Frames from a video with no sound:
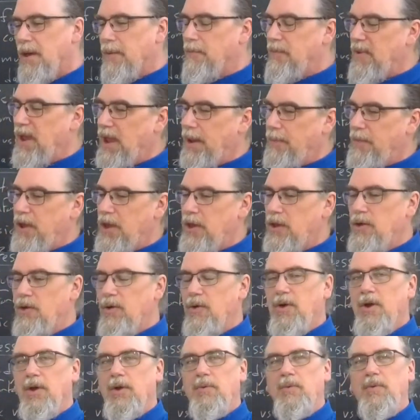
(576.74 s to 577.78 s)
maybe you
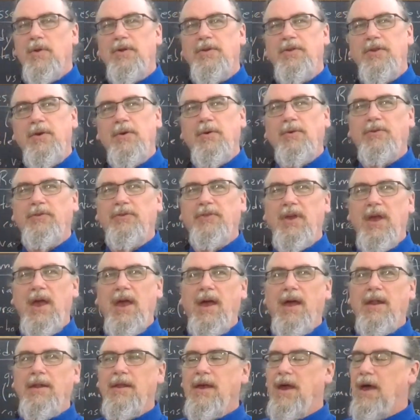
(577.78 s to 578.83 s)
can reduce
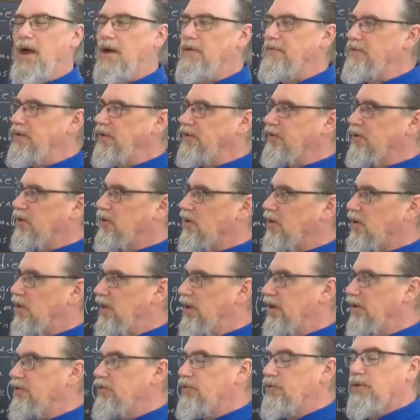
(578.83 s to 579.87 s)
that. Physical
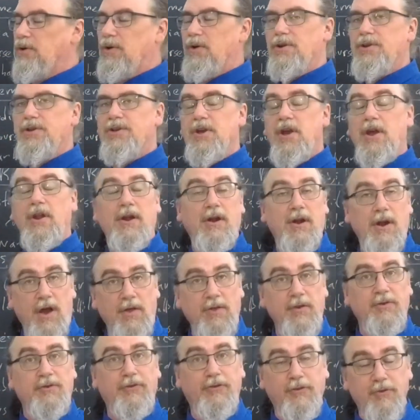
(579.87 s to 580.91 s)
exertion and
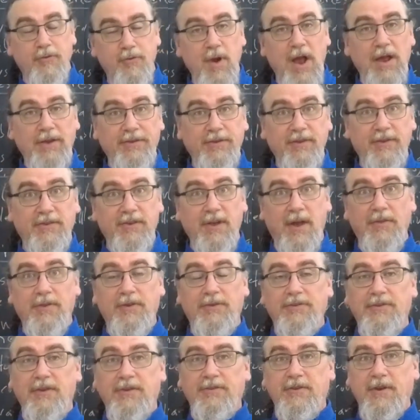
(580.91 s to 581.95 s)
other stresses on the
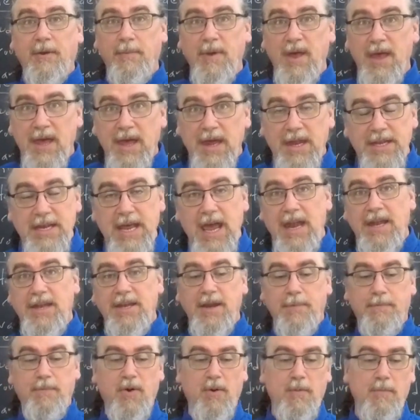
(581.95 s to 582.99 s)
system tend
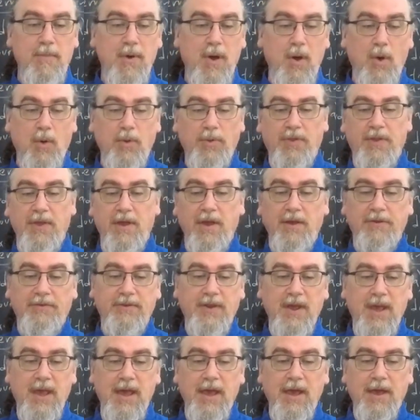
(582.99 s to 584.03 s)
to promote this.
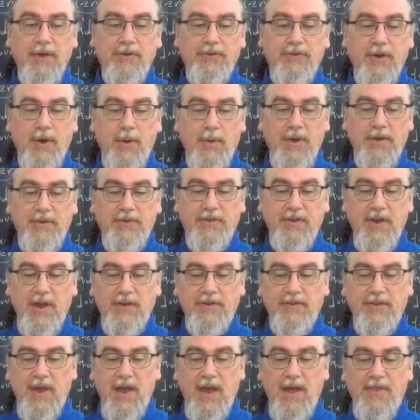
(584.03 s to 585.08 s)
So he
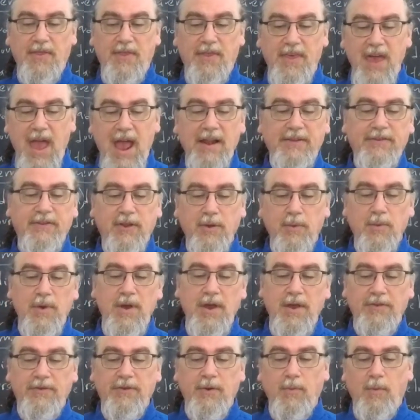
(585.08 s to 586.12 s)
says that that's the
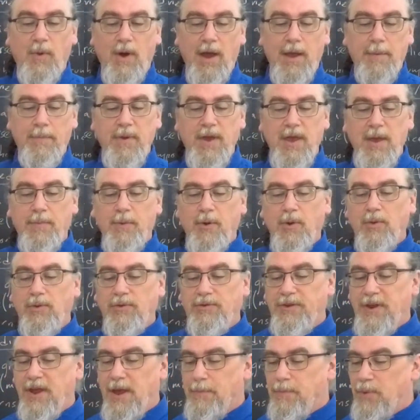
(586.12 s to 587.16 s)
reason why people whose
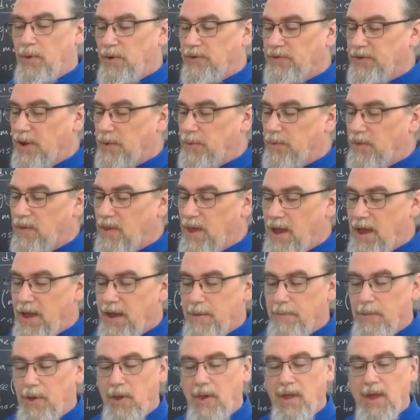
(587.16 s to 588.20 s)
temper is
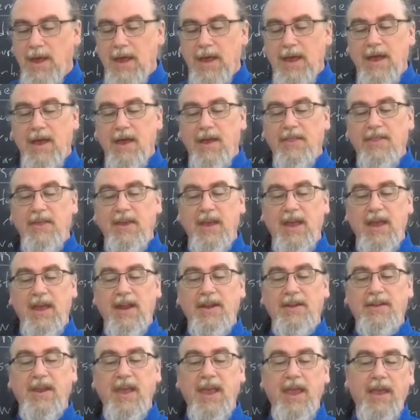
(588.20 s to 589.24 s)
unreliable,
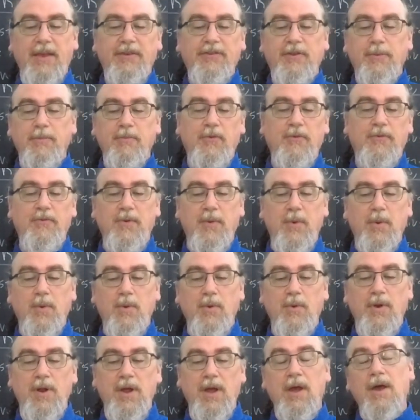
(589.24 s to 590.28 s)
they take some
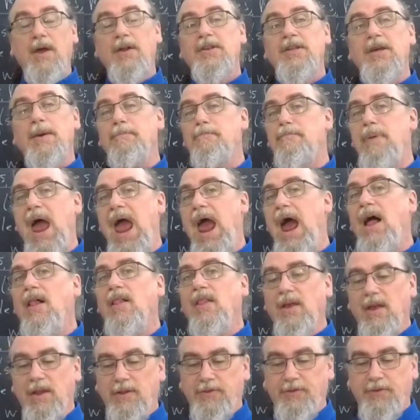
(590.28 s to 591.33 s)
food to
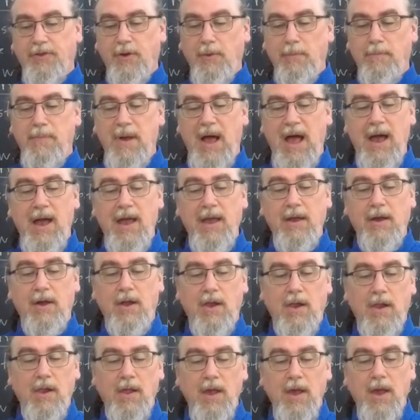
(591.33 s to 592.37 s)
balance their
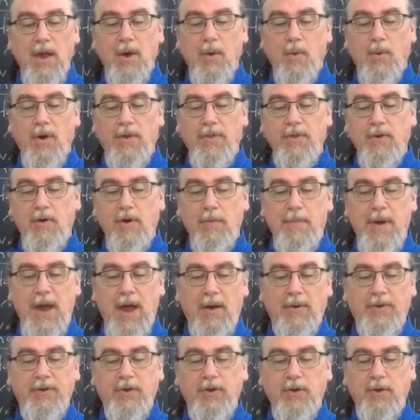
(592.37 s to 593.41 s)
bile when they're
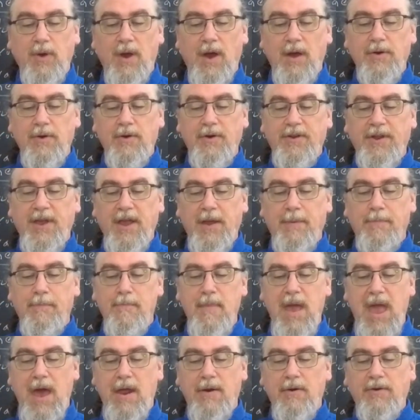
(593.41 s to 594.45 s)
about to undertake
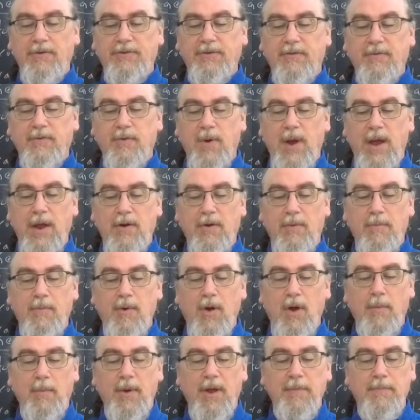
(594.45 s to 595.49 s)
matters of greater
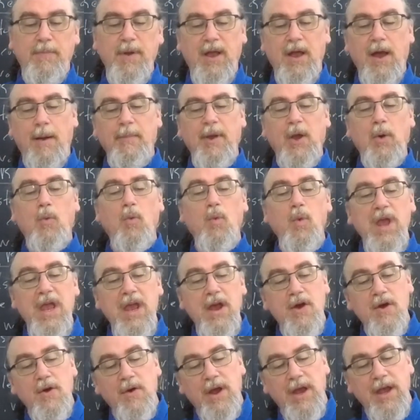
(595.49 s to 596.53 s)
moment. Becoming
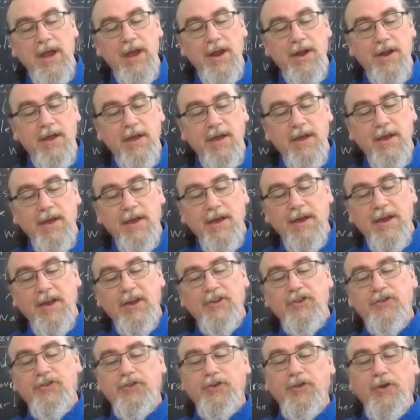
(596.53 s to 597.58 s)
wearied
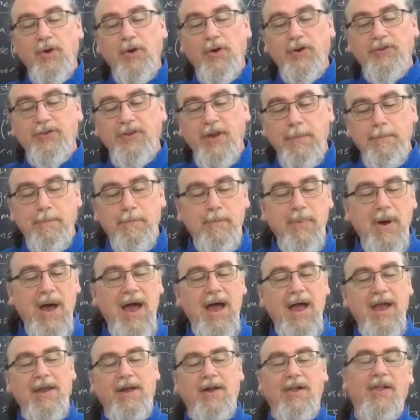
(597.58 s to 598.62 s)
stirs up
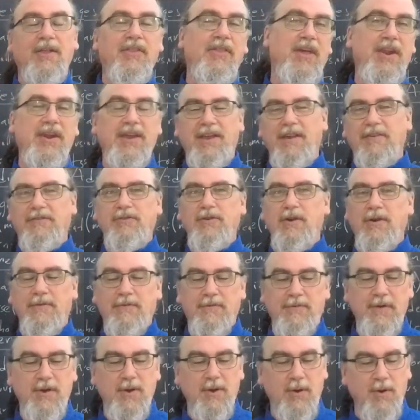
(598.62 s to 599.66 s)
bile. And then he gives you a
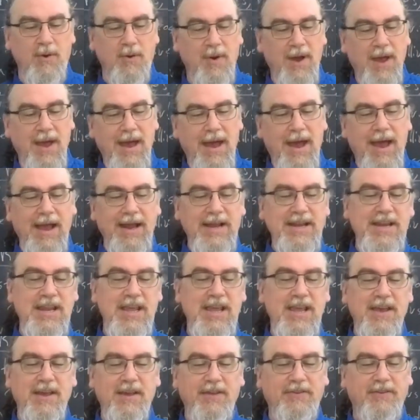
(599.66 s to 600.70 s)
few
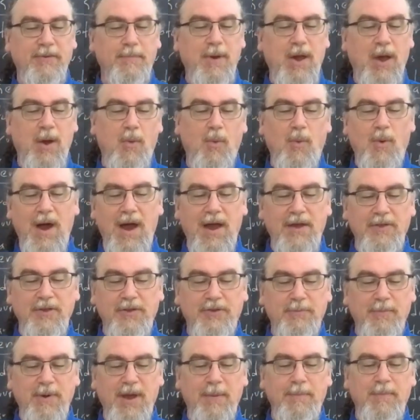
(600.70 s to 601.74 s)
ideas about why
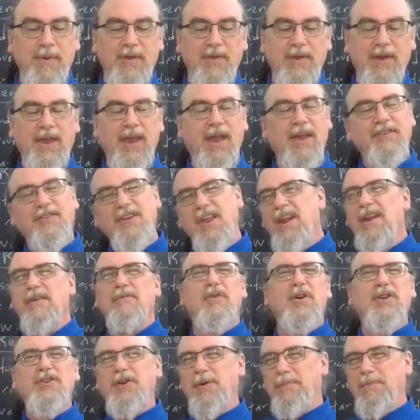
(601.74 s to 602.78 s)
this might be the case, none of which are